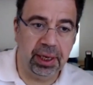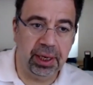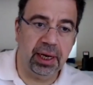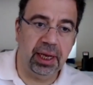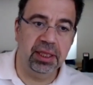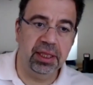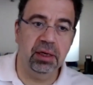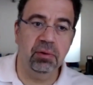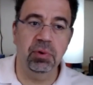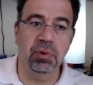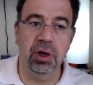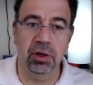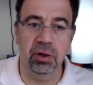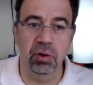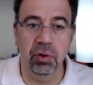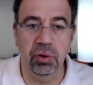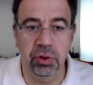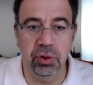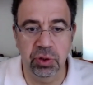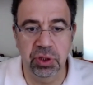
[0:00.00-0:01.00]
And I think we are
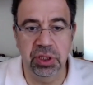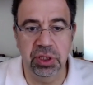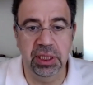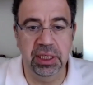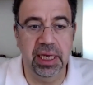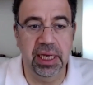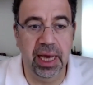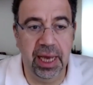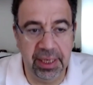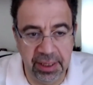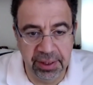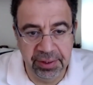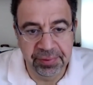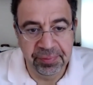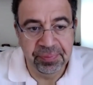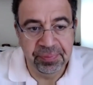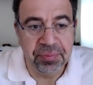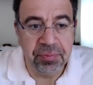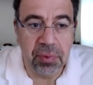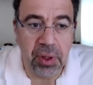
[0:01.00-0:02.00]
going to see that
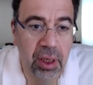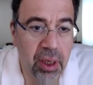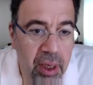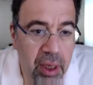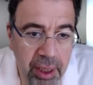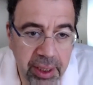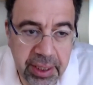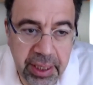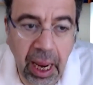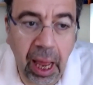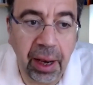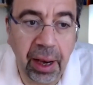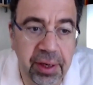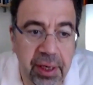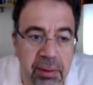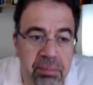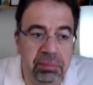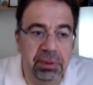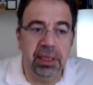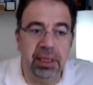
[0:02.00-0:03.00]
not
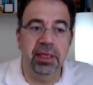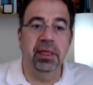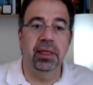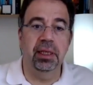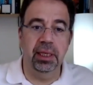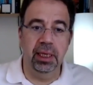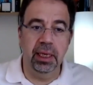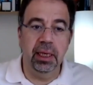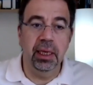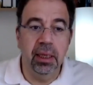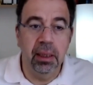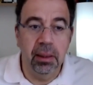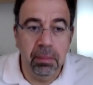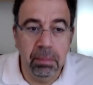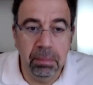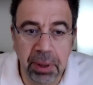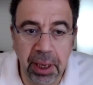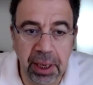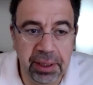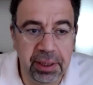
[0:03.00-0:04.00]
immediately,
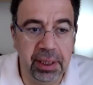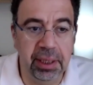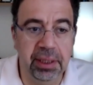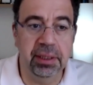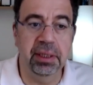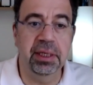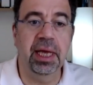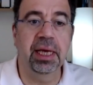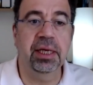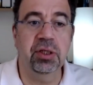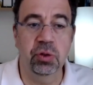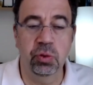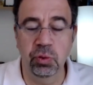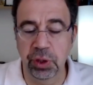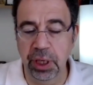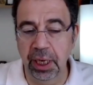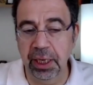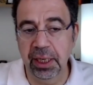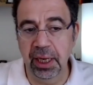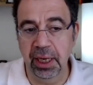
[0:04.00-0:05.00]
but in the next two
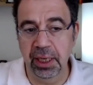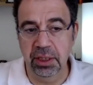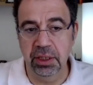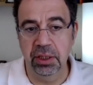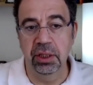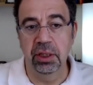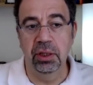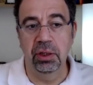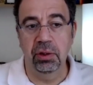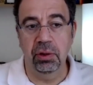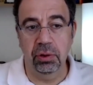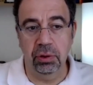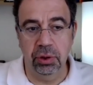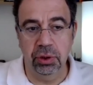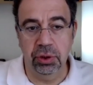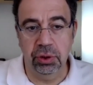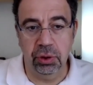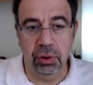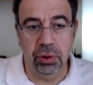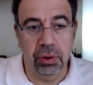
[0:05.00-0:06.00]
decades or
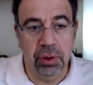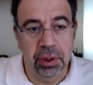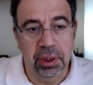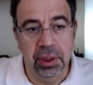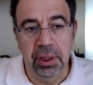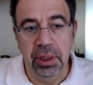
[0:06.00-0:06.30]
so.